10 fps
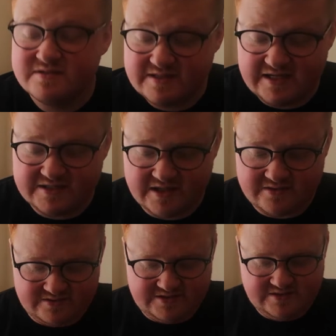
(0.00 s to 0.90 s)

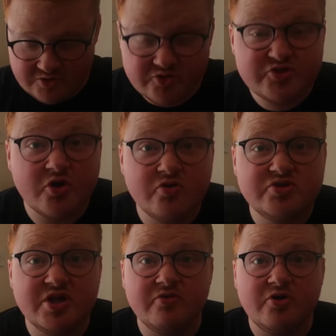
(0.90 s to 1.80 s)
Decent. Does
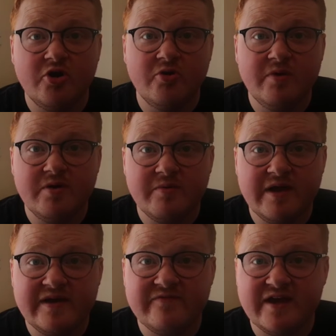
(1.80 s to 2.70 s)
also come
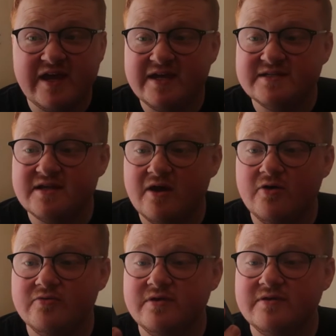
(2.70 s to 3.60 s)
with its
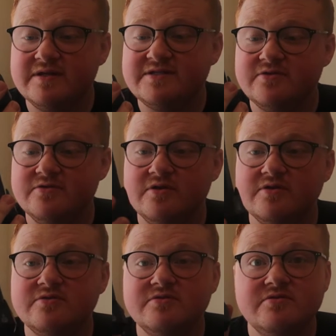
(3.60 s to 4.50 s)
own little